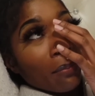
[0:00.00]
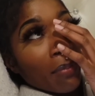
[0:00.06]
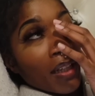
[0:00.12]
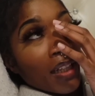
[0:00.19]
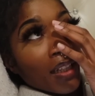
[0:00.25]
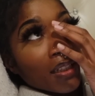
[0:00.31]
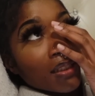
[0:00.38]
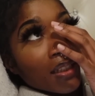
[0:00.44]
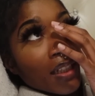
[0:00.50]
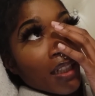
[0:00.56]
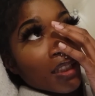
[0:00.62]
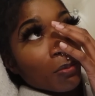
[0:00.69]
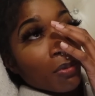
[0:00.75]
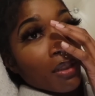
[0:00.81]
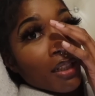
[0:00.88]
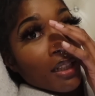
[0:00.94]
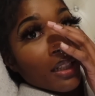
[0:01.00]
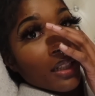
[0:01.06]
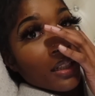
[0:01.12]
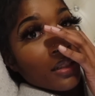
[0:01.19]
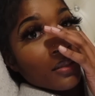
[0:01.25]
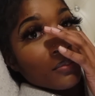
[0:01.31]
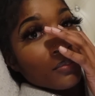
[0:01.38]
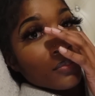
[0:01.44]
panic attack. I swear to God I
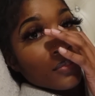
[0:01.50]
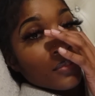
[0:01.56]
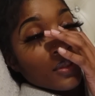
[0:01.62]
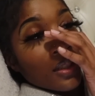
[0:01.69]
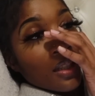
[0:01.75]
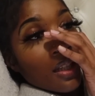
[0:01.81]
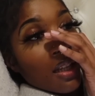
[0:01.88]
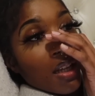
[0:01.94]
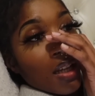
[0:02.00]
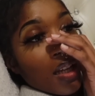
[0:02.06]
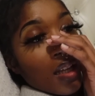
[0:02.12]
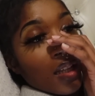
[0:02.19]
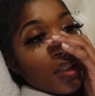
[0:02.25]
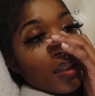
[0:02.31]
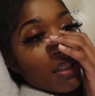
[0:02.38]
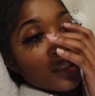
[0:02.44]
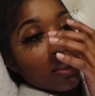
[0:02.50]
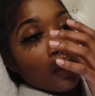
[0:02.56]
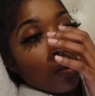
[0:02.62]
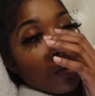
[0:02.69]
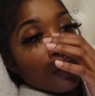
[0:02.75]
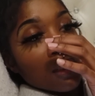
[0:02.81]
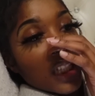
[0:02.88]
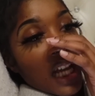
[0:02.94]
am. This
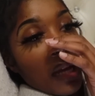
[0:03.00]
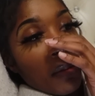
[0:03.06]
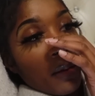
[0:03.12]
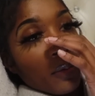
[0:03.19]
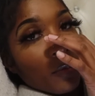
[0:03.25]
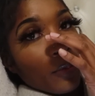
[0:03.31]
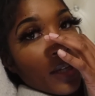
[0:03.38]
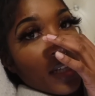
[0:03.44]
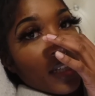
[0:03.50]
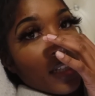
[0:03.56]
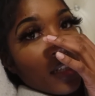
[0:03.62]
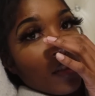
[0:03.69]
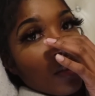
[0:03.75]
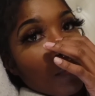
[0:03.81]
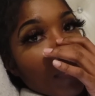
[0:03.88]
whole time I've been waiting on